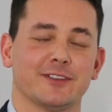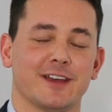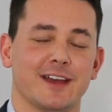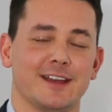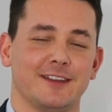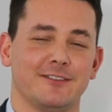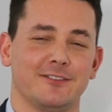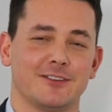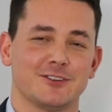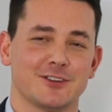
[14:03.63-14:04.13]

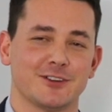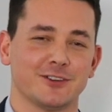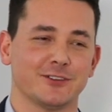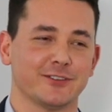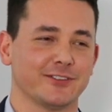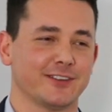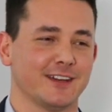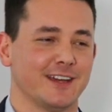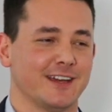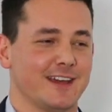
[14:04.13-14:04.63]
scientific
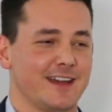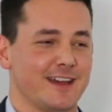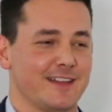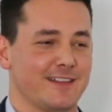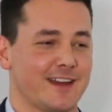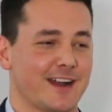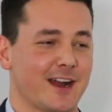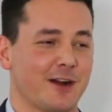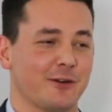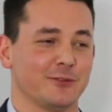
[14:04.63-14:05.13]
journals
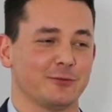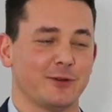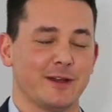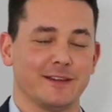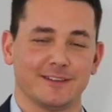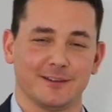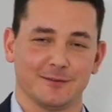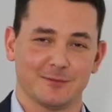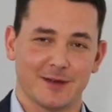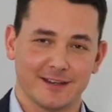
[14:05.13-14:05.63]
that I was
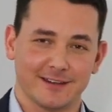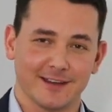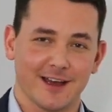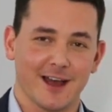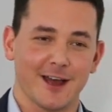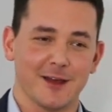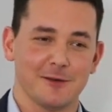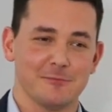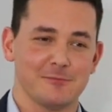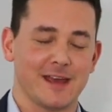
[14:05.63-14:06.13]
wasting my
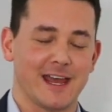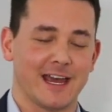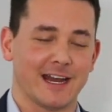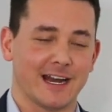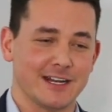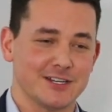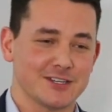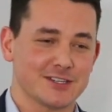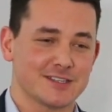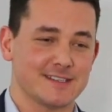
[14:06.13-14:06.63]
time, and
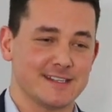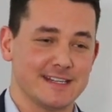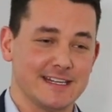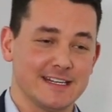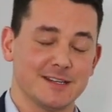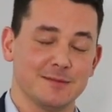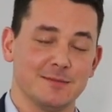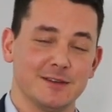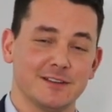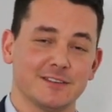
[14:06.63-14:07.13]
I just
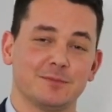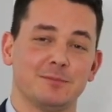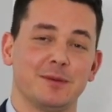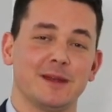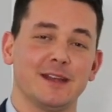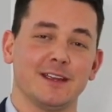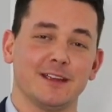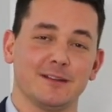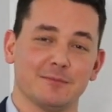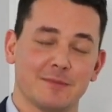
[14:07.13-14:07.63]
need to be
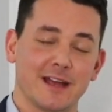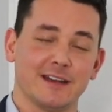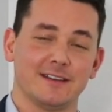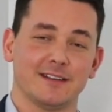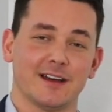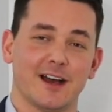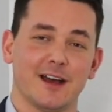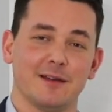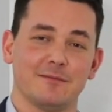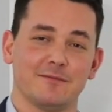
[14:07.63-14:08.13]
spending my
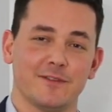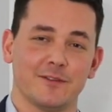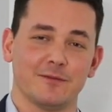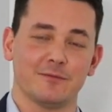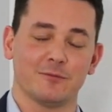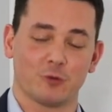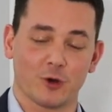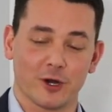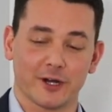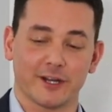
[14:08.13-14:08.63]
time
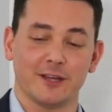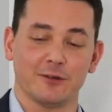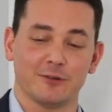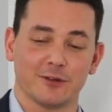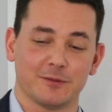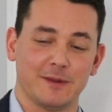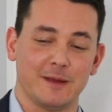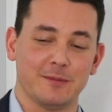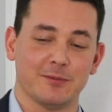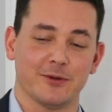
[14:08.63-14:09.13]
working
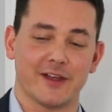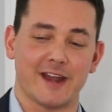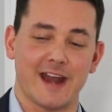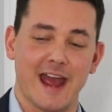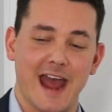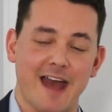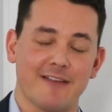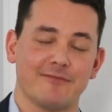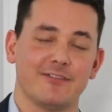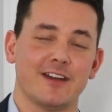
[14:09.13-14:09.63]
with people that
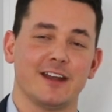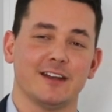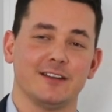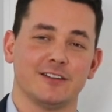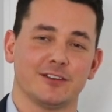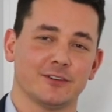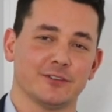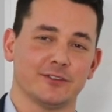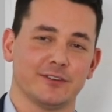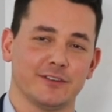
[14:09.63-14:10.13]
have that
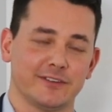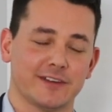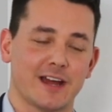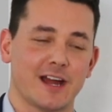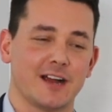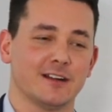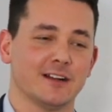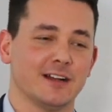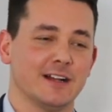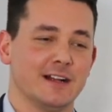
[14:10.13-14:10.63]
internal
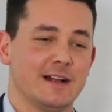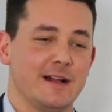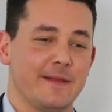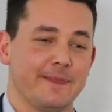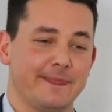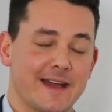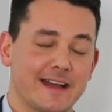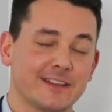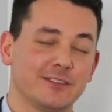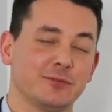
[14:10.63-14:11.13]
desire,
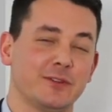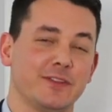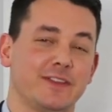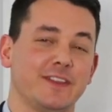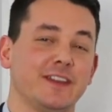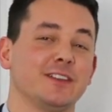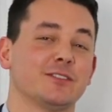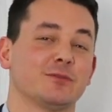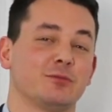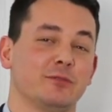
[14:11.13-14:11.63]
that's when
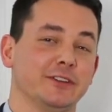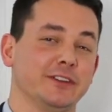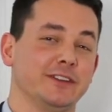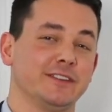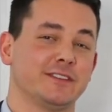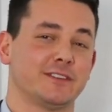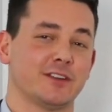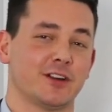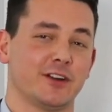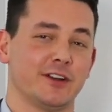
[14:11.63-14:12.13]
things really
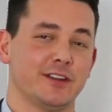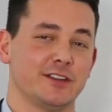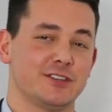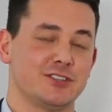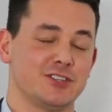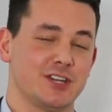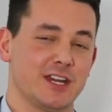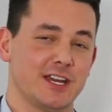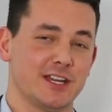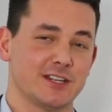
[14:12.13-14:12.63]
started to
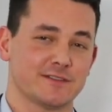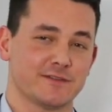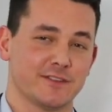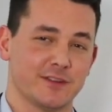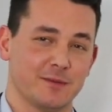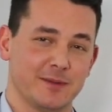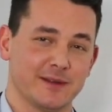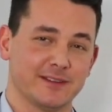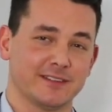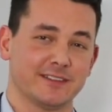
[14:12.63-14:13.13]
change for
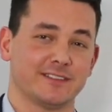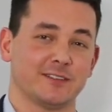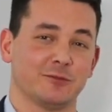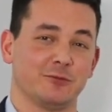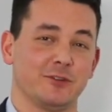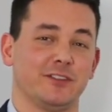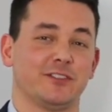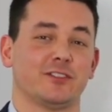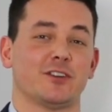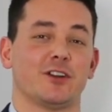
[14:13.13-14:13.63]
the business, and
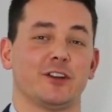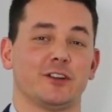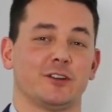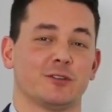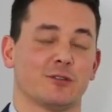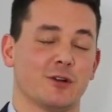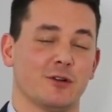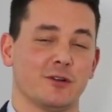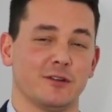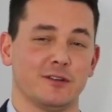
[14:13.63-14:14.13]
we started
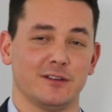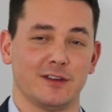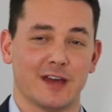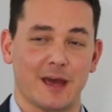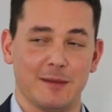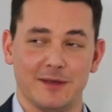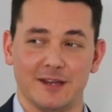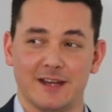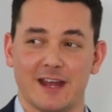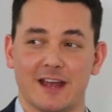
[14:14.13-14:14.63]
growing,
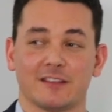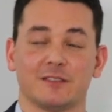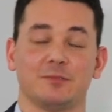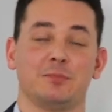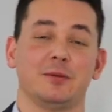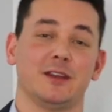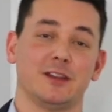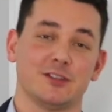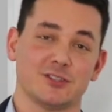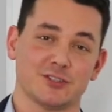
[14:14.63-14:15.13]

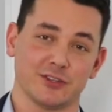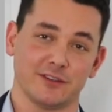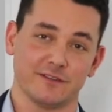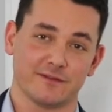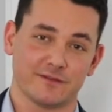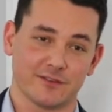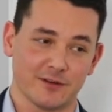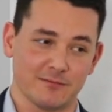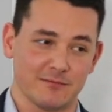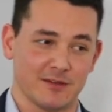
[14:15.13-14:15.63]
exponentially,
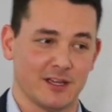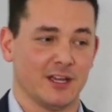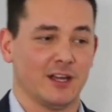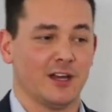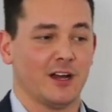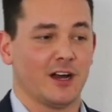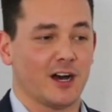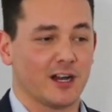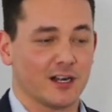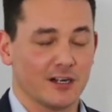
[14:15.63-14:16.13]
from
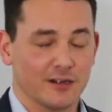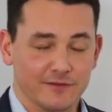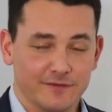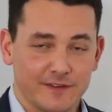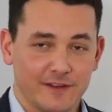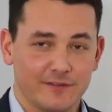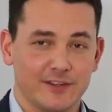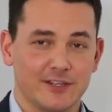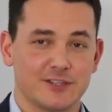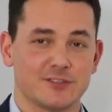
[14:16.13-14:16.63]

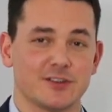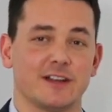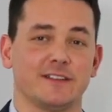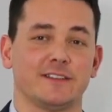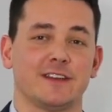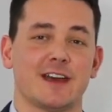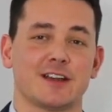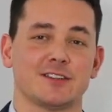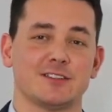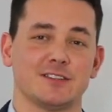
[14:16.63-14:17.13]
150
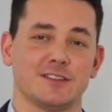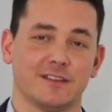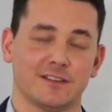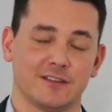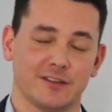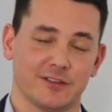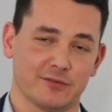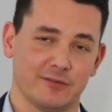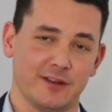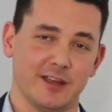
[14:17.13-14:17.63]
transactions
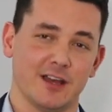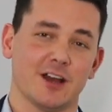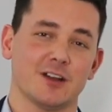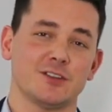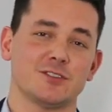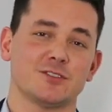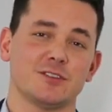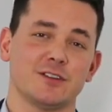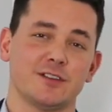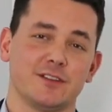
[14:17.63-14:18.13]
to
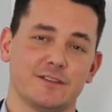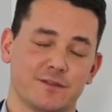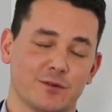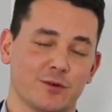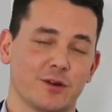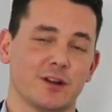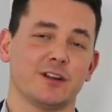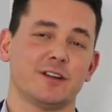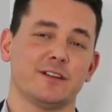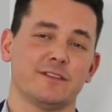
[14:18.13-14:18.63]
300 to
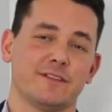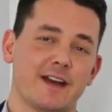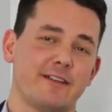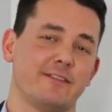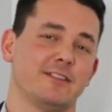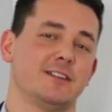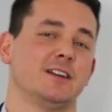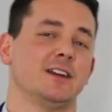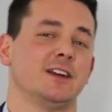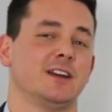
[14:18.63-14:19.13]
400 to
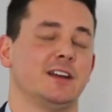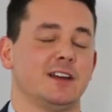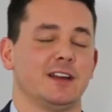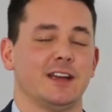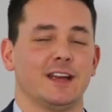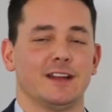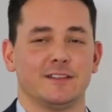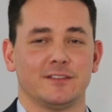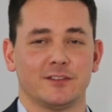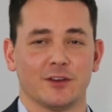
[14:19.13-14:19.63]
500
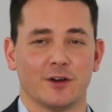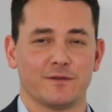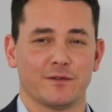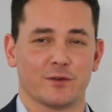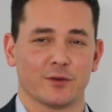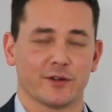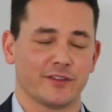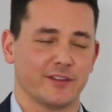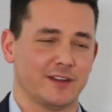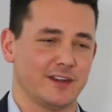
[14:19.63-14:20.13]
and so
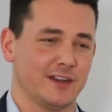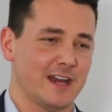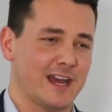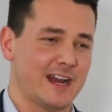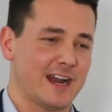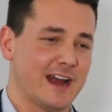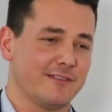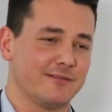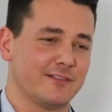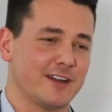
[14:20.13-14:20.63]
forth.
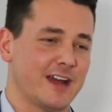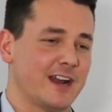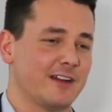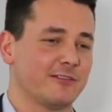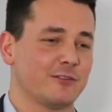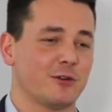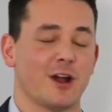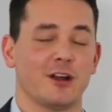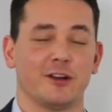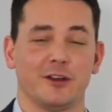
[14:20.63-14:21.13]
And
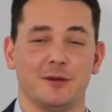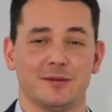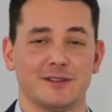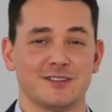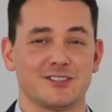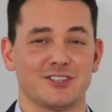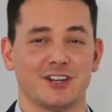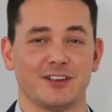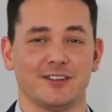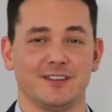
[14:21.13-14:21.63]
I've quietly been
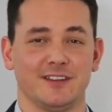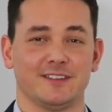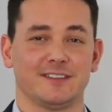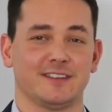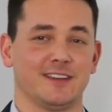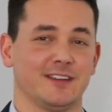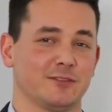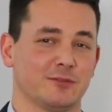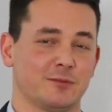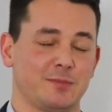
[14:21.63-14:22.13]
sharing these
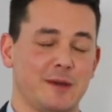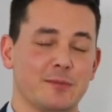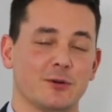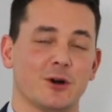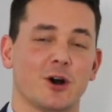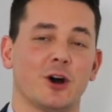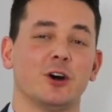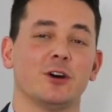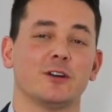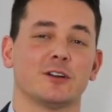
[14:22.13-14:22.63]
things with people
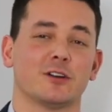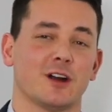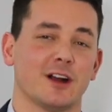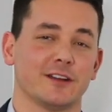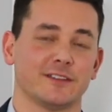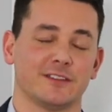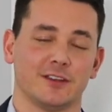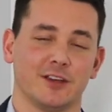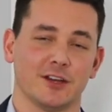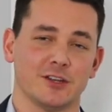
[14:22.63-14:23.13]
all
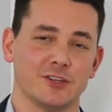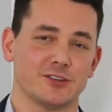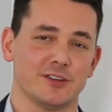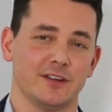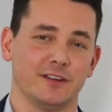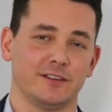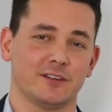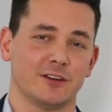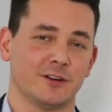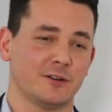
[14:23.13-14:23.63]
across the
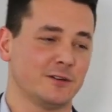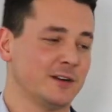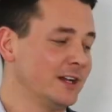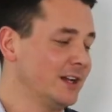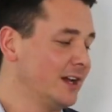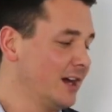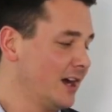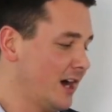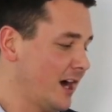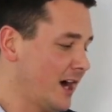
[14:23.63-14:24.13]
country. So
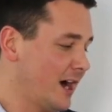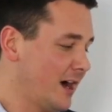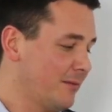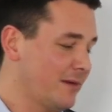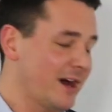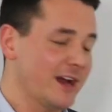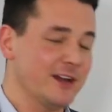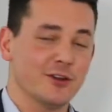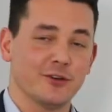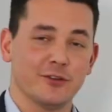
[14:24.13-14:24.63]

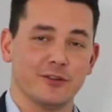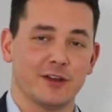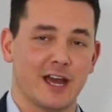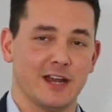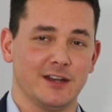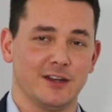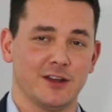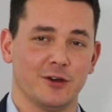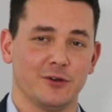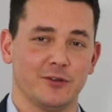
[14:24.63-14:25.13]
I
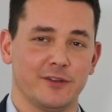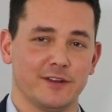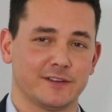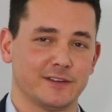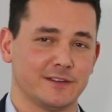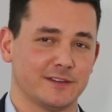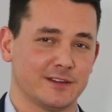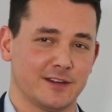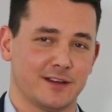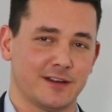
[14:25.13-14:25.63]
know this
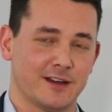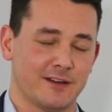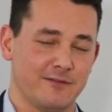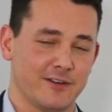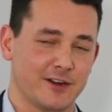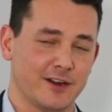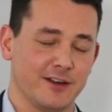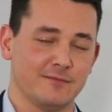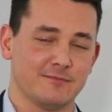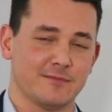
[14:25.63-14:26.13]
is a
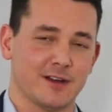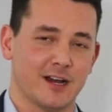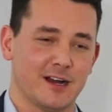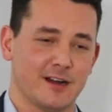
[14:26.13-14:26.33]
very